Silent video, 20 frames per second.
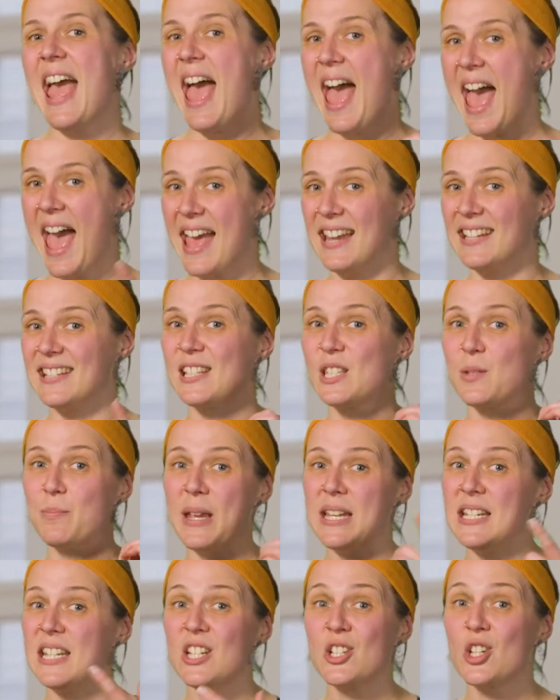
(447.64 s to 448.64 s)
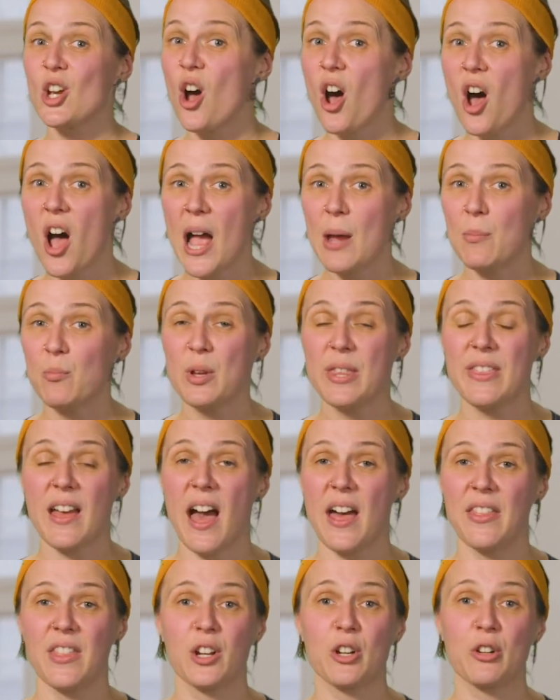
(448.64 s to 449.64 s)
and spending time with
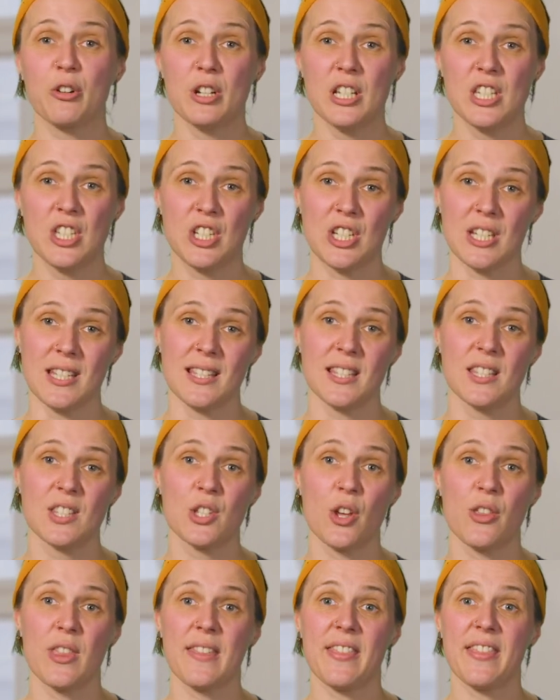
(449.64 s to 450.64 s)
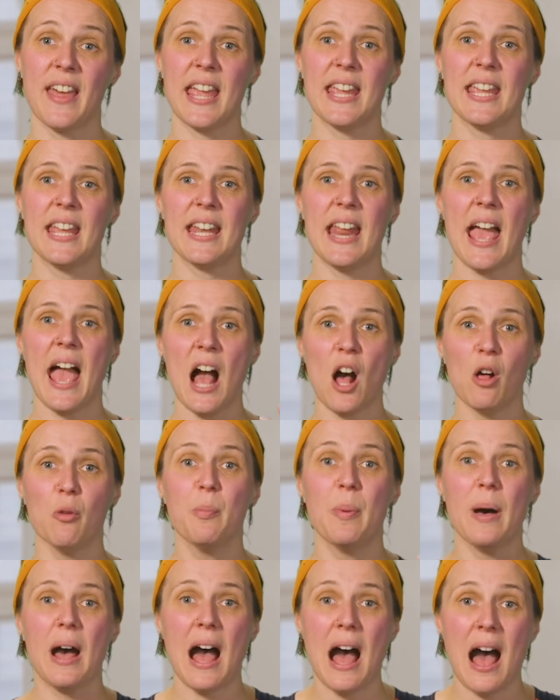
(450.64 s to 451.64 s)
other Christians so that they can
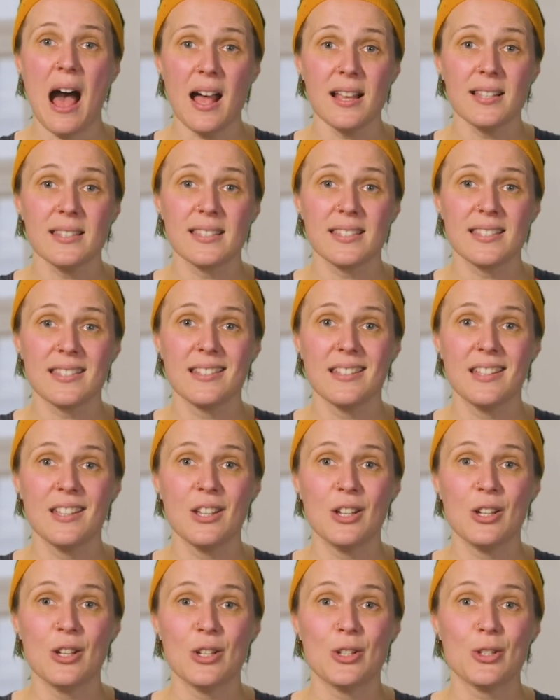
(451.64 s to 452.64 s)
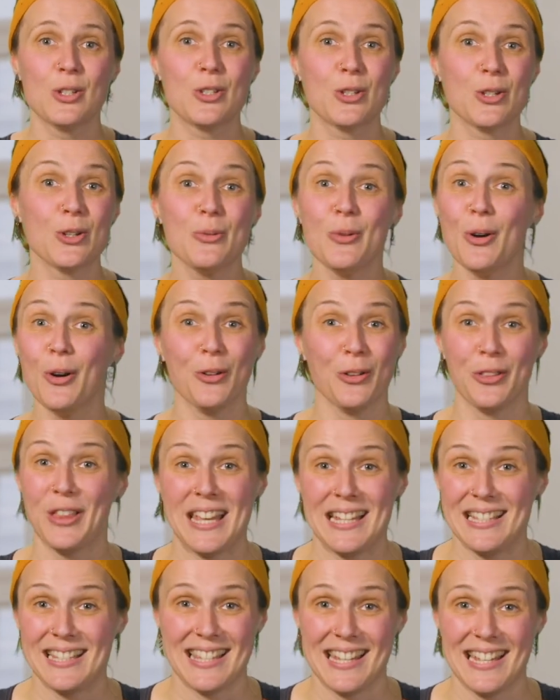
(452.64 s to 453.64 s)
help us do all
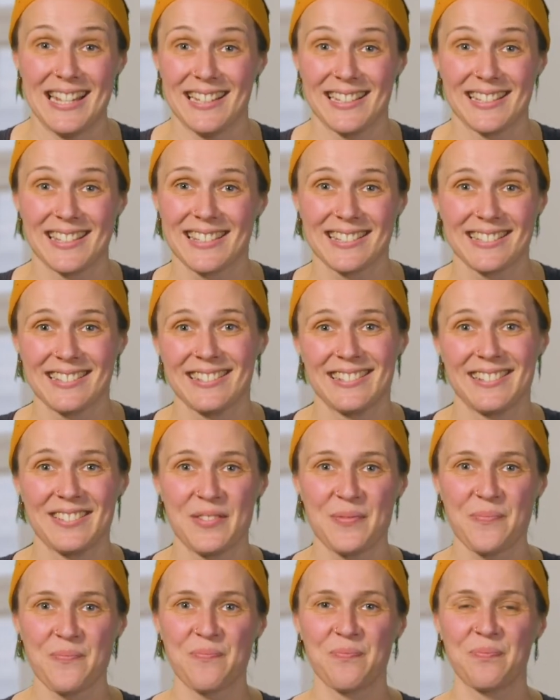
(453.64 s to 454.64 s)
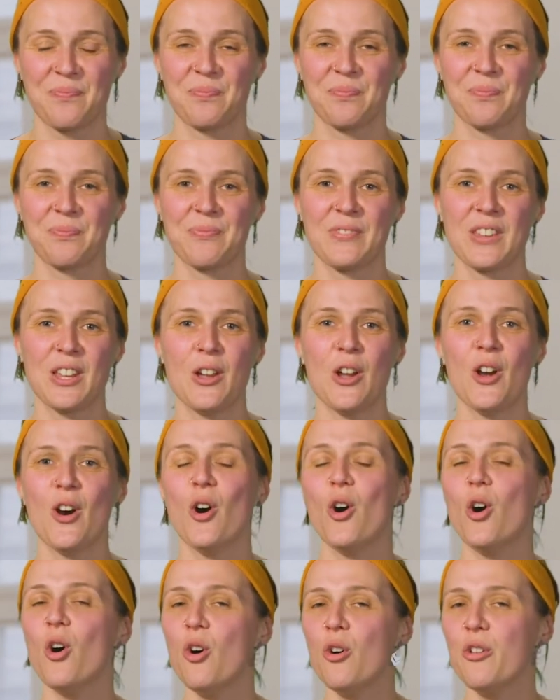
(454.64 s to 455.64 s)
these things.
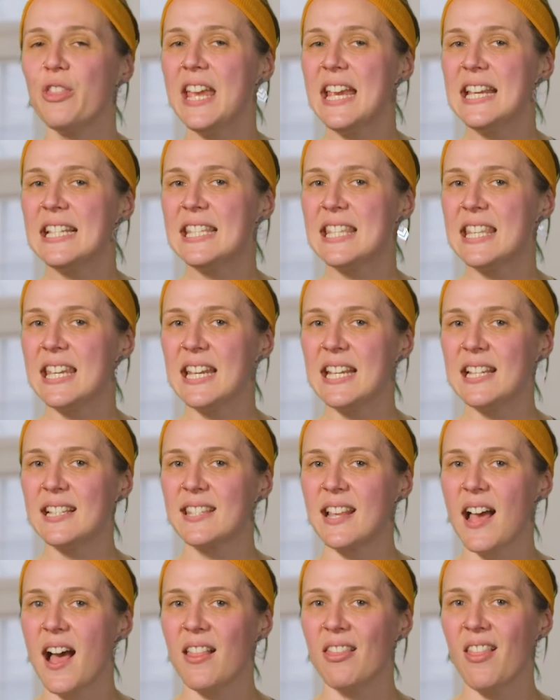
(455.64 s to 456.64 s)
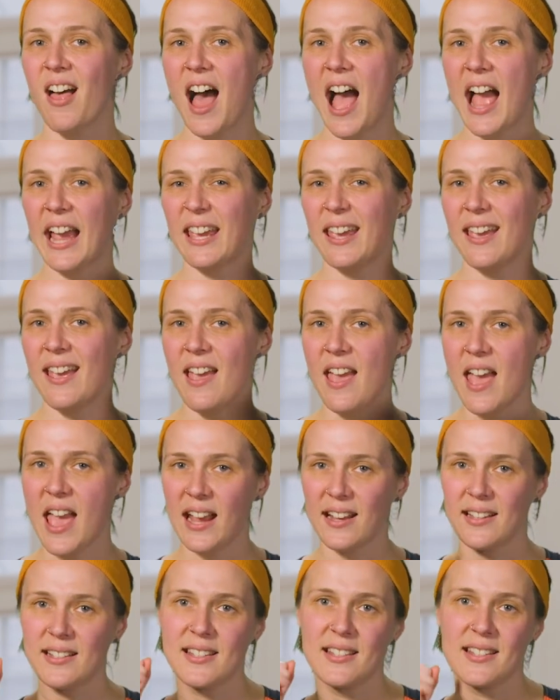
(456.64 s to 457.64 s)
All these things are like
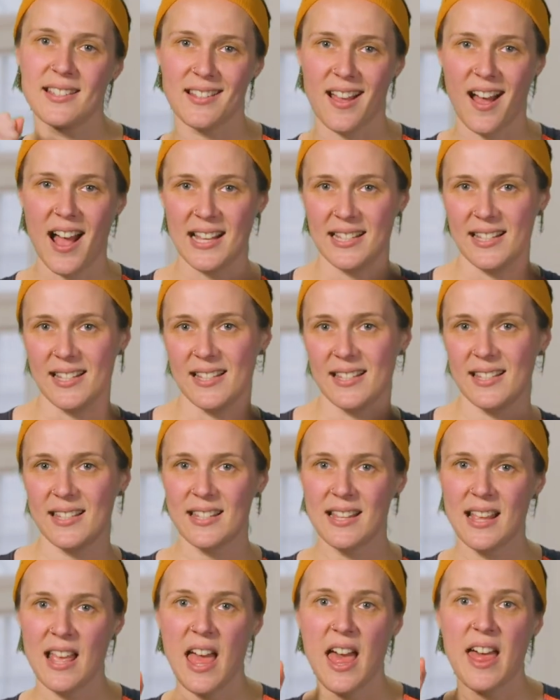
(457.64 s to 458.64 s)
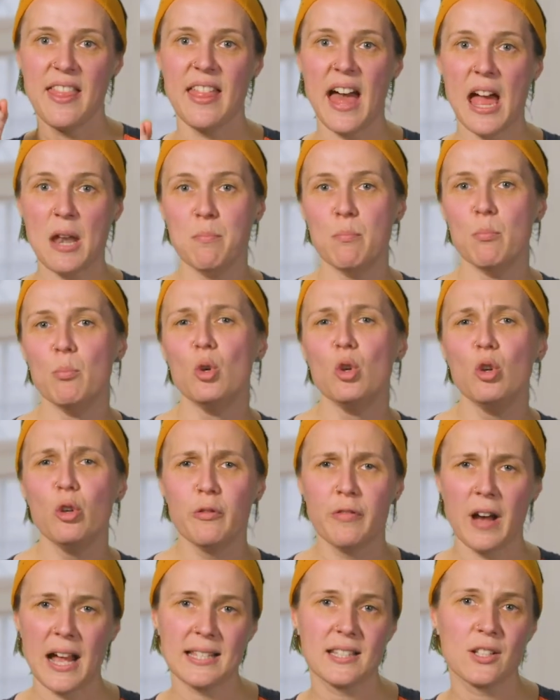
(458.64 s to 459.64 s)
exercises that
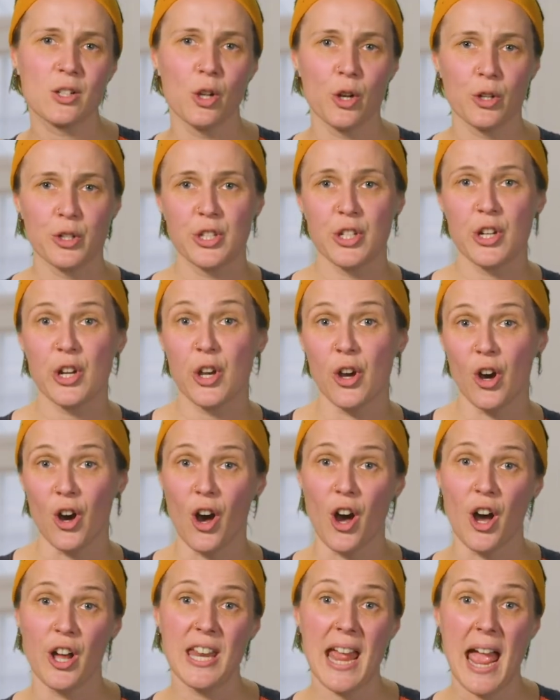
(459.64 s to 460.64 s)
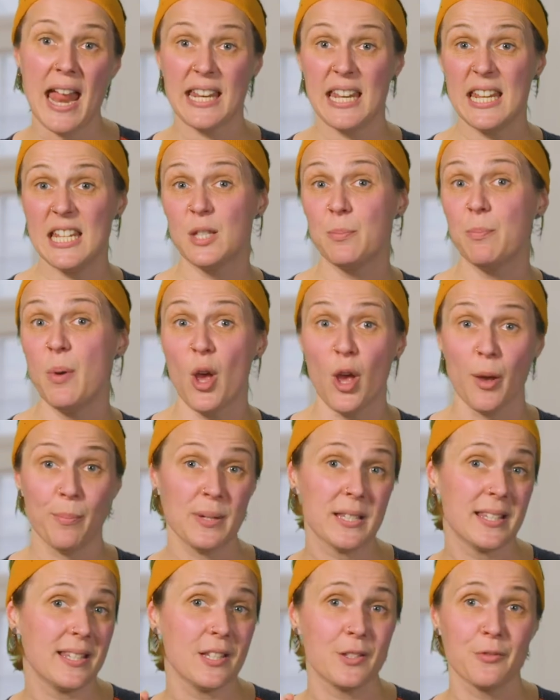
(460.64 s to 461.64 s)
move us closer to God and his
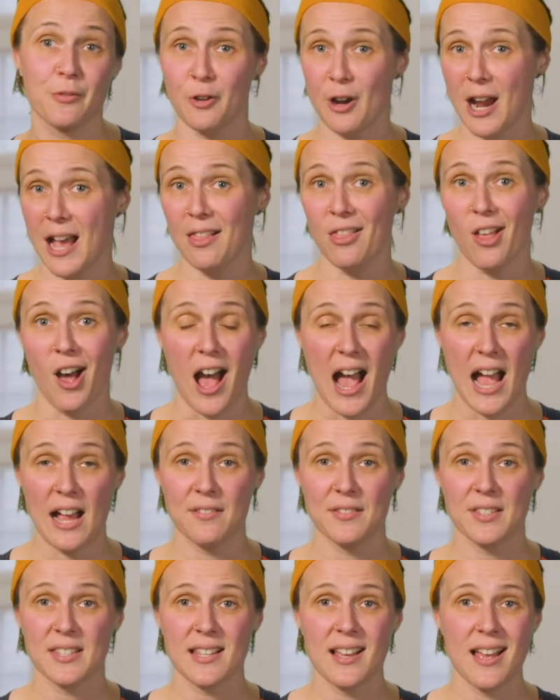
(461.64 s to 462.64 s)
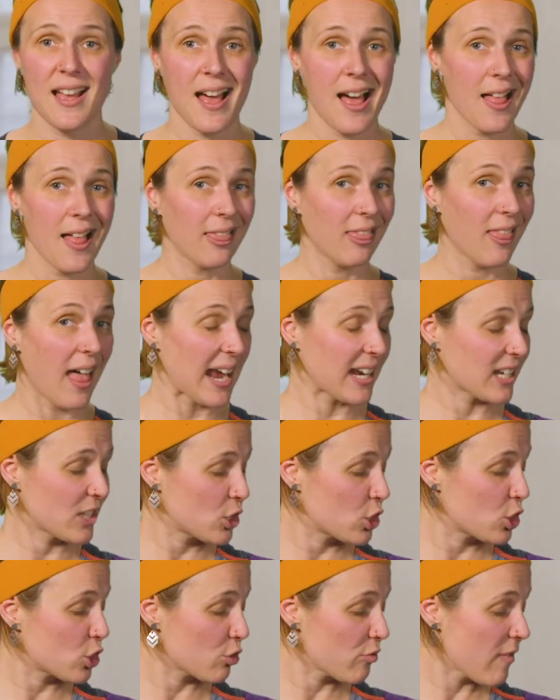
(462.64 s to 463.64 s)
purposes for our lives, like
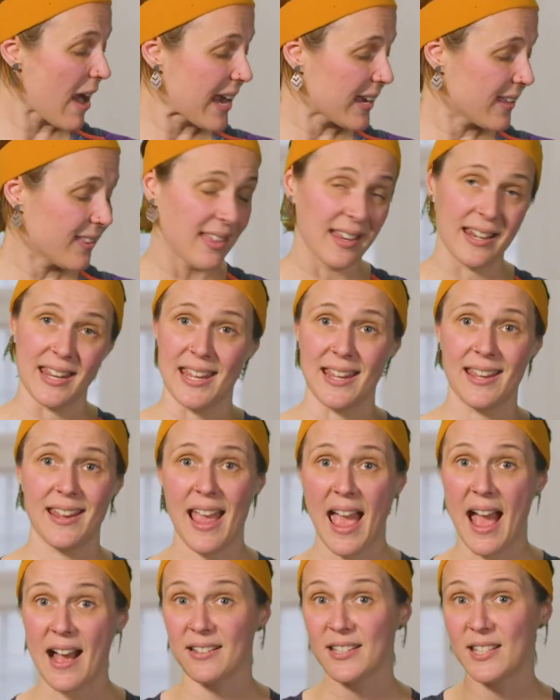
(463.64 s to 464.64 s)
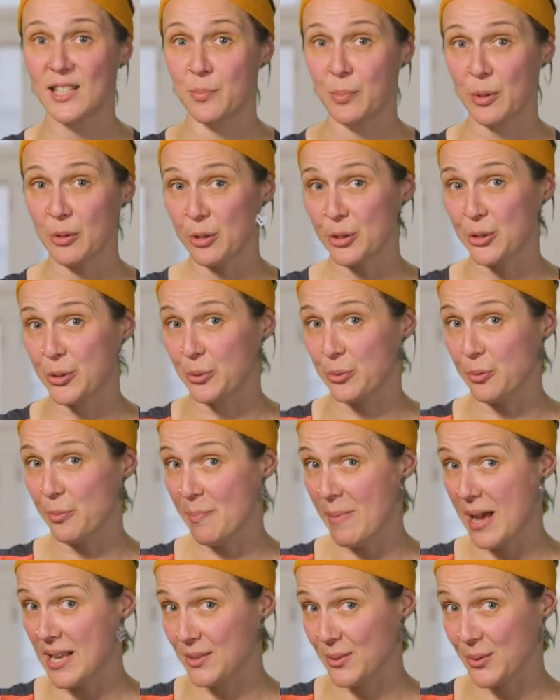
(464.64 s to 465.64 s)
strengthening our spiritual
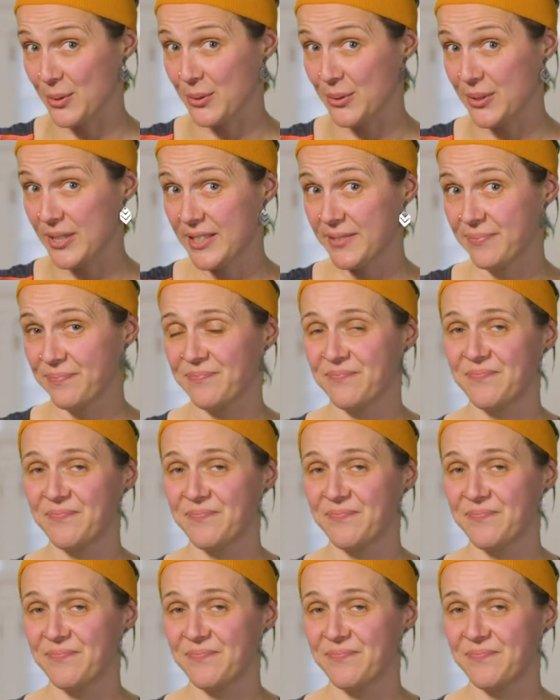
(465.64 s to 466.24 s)
muscles.